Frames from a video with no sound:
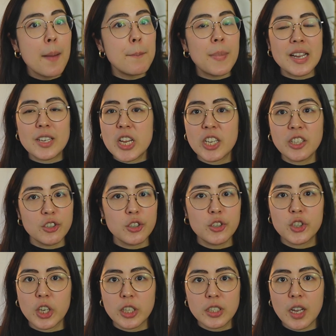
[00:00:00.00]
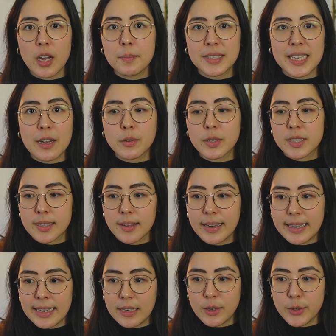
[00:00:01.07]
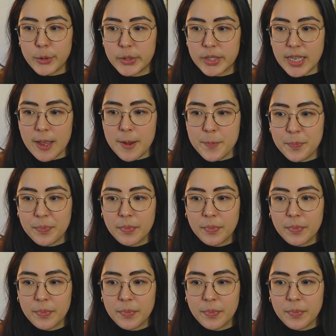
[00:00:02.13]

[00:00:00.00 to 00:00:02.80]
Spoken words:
my tension just comes out slightly looser.